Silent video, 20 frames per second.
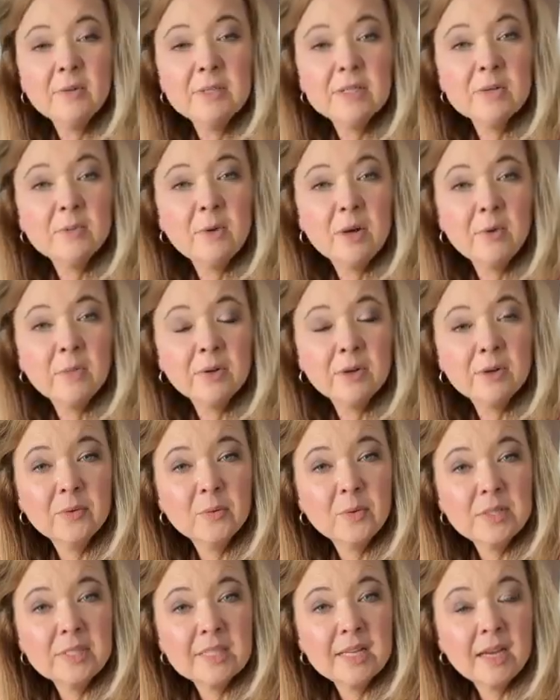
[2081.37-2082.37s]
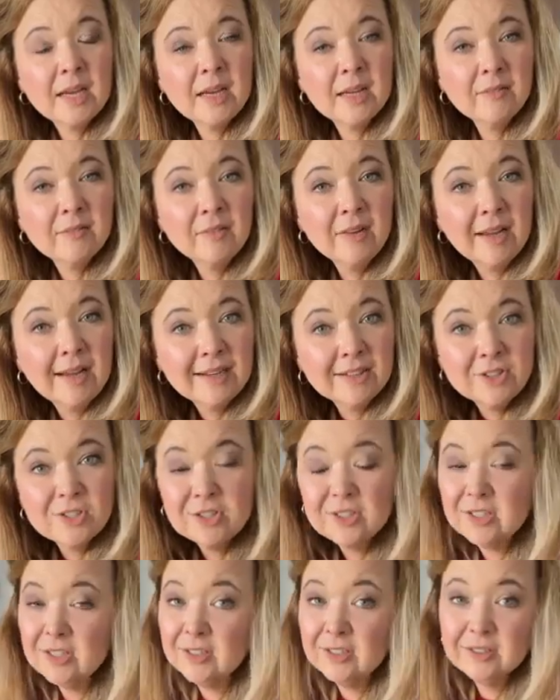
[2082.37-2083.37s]
every once in a while we're going to have
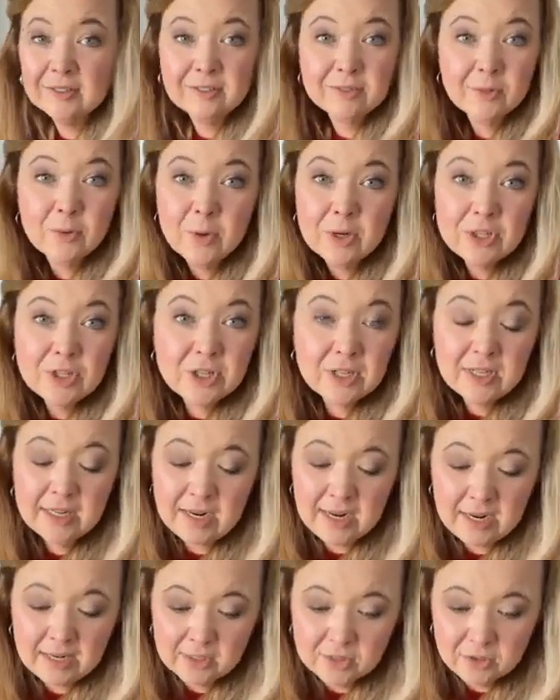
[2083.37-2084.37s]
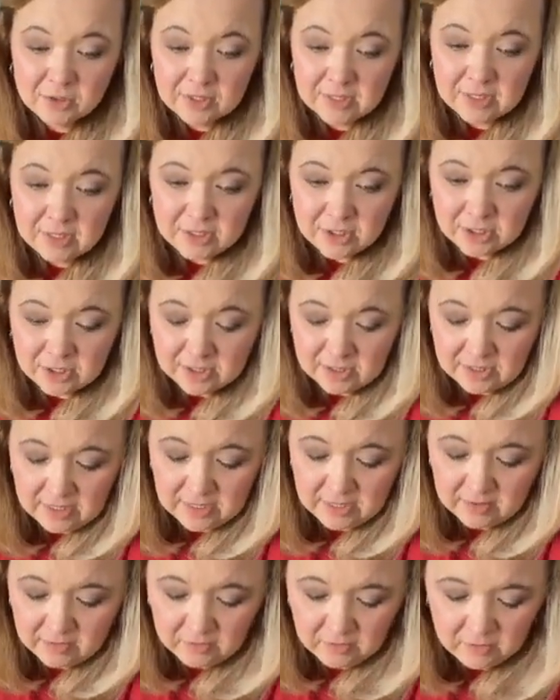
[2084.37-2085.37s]
like just a question and answer
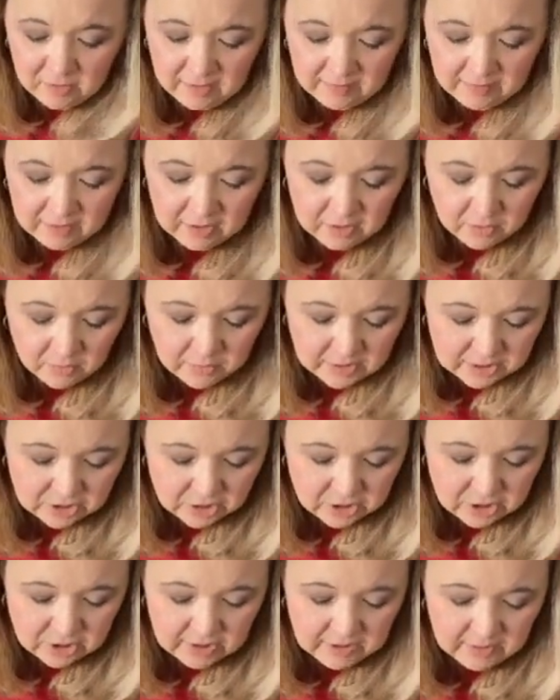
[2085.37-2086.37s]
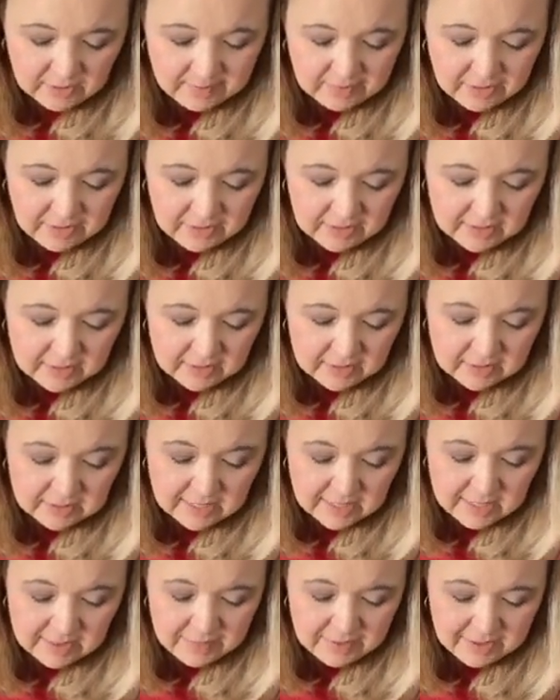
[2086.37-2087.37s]
session, and if you have a question about
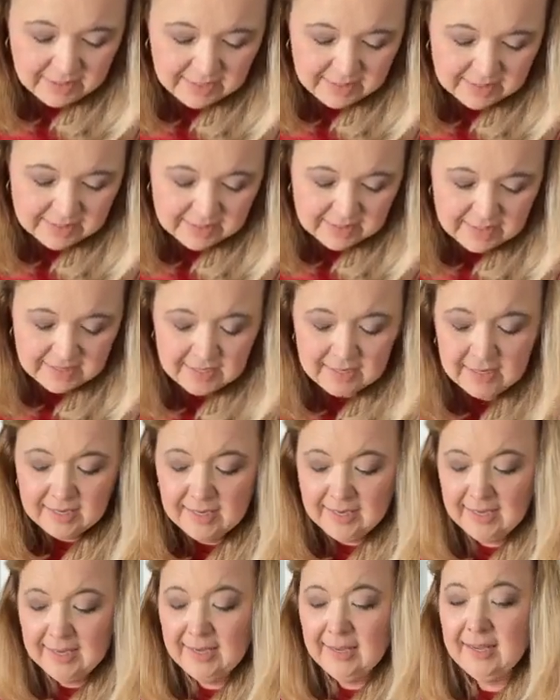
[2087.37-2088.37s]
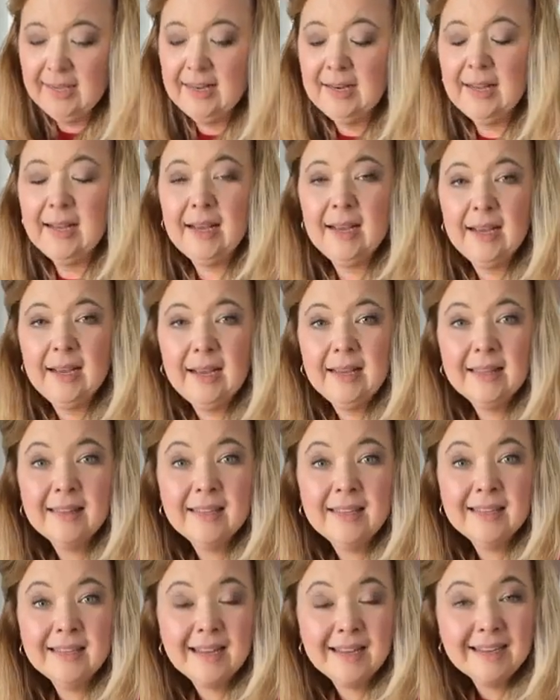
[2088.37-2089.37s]
Etsy and
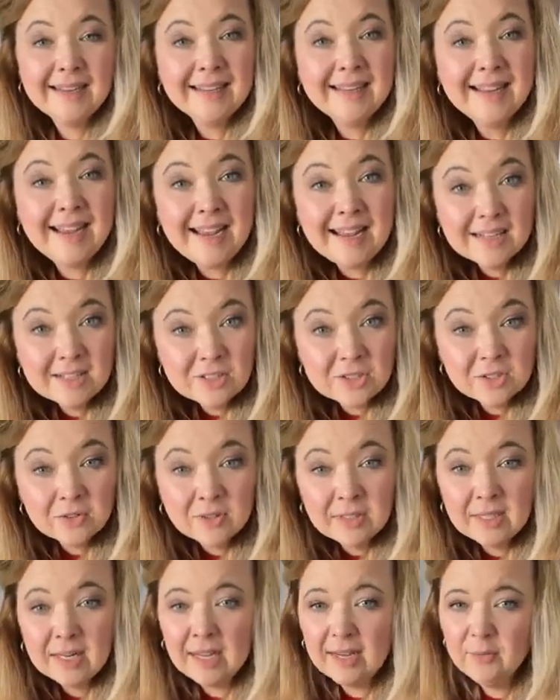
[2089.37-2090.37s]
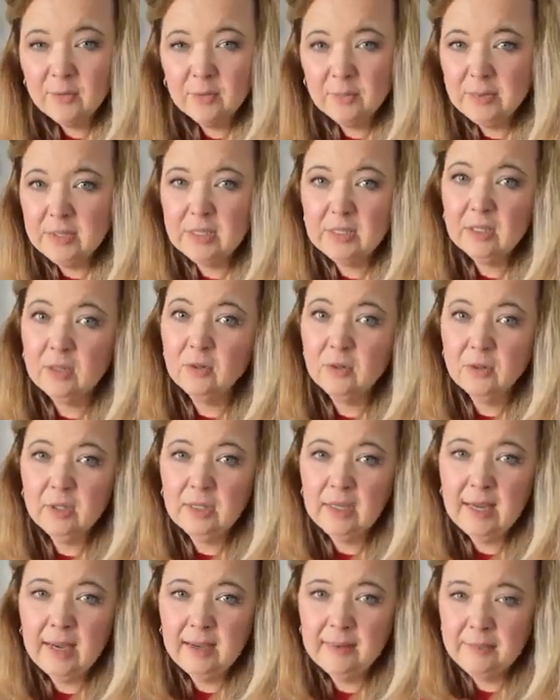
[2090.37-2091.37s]
I think I can answer it, I will be
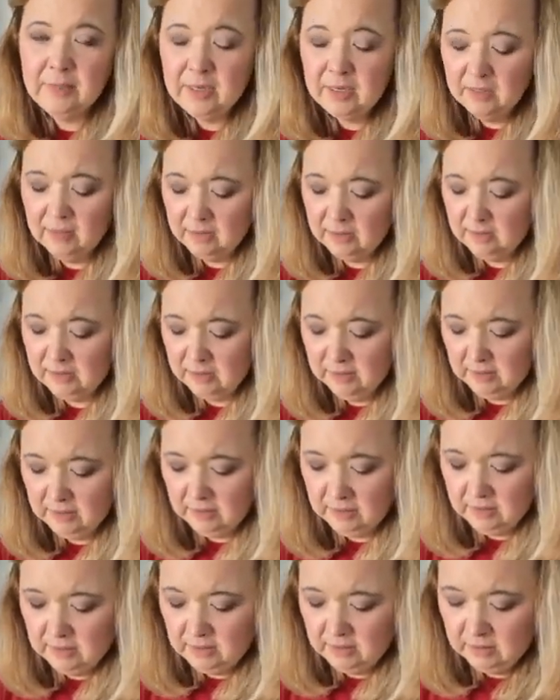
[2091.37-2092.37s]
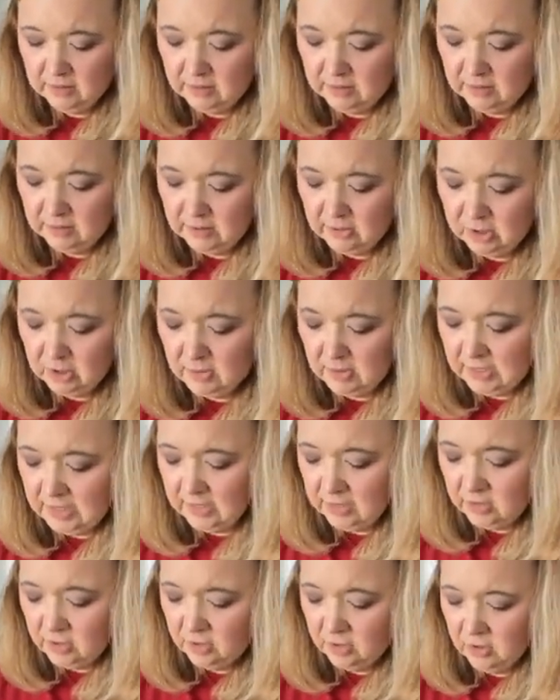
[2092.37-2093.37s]
totally happy
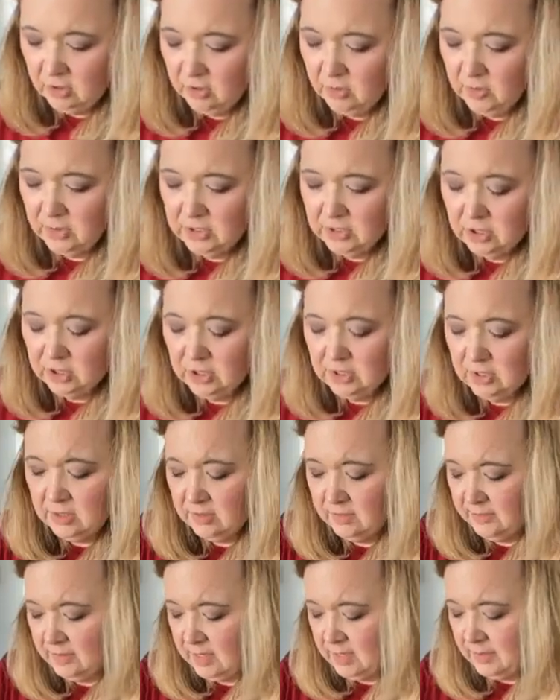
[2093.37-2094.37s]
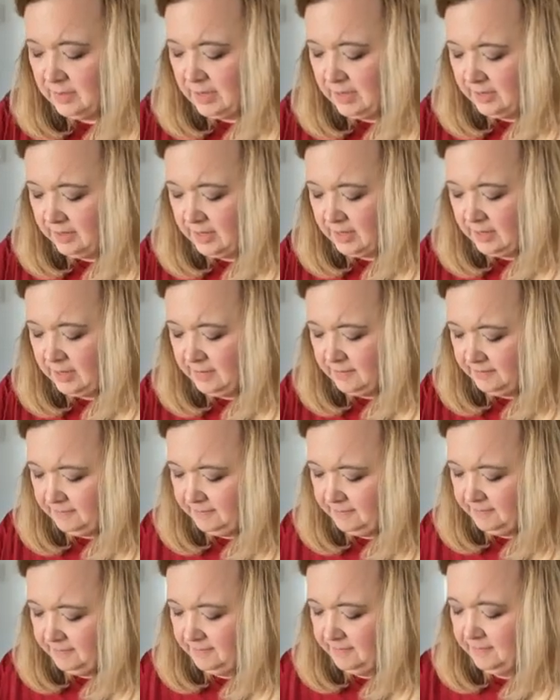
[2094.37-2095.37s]
to answer your question about that.